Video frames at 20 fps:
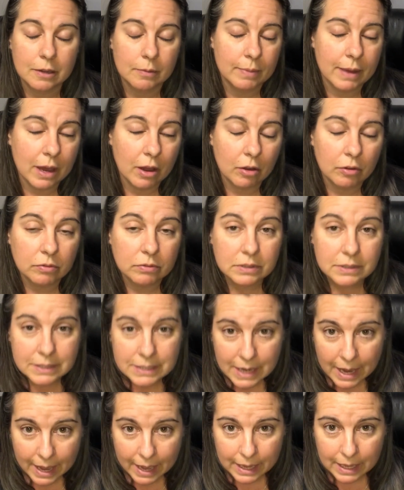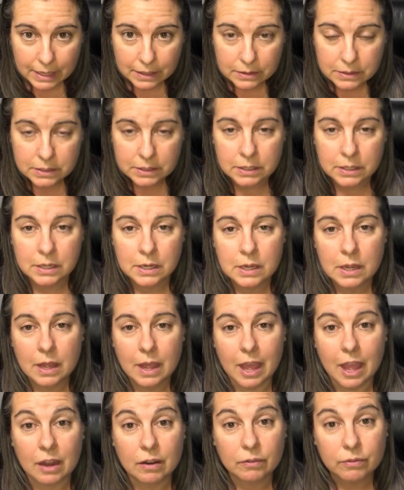about diet
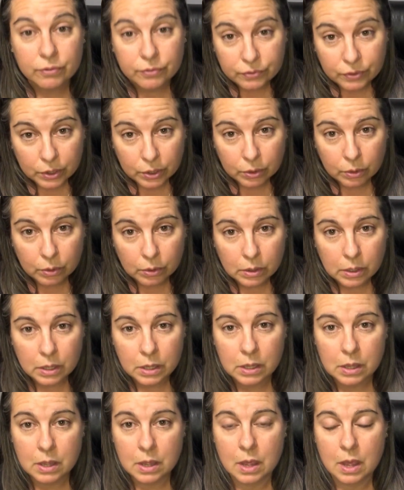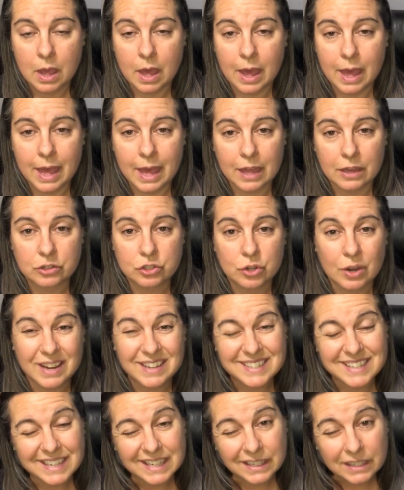and food and trying
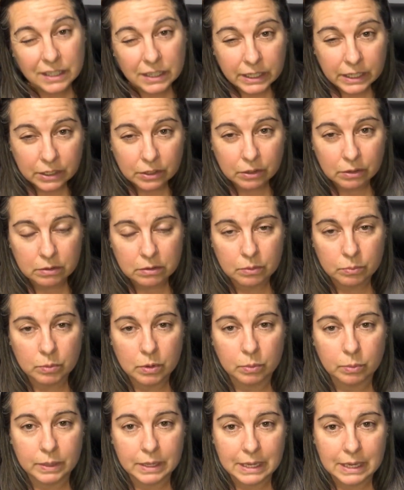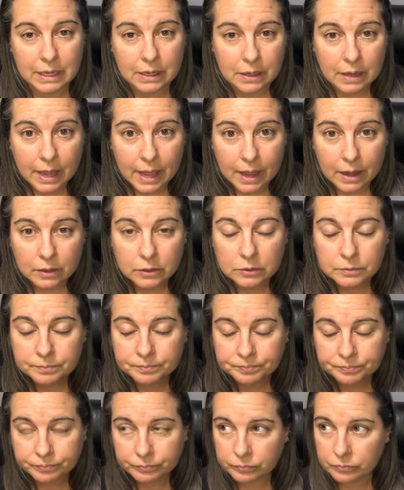to eat cleaner than what we eat now.
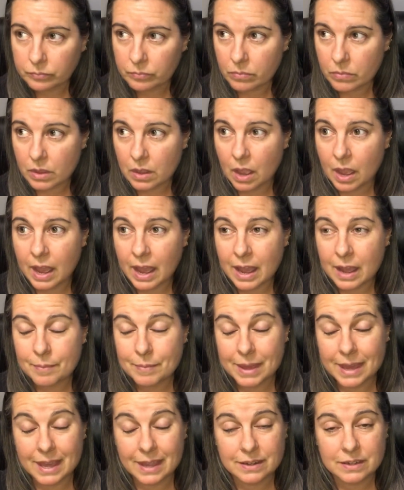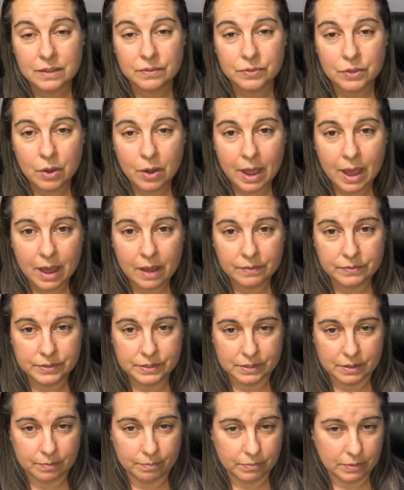And if you have
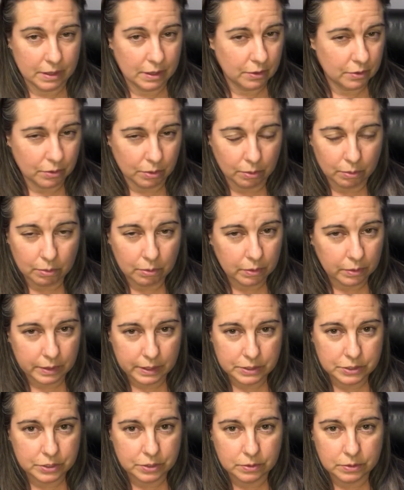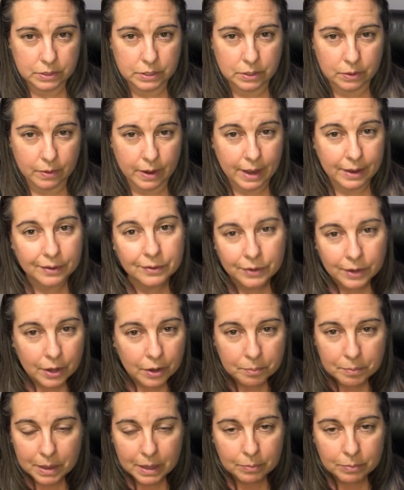something cool that you do, I don't know,
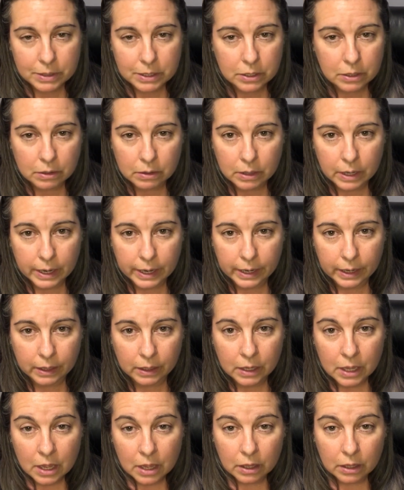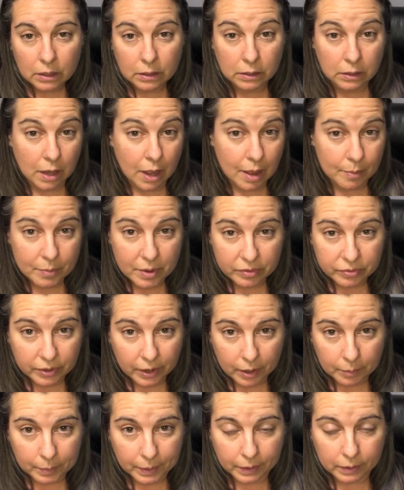maybe you're a llama
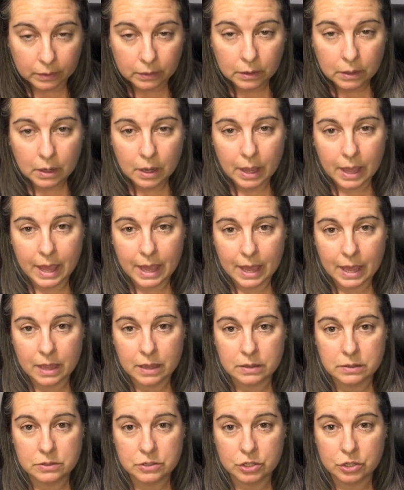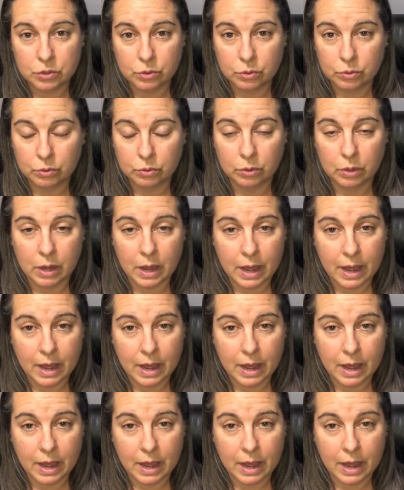farmer and you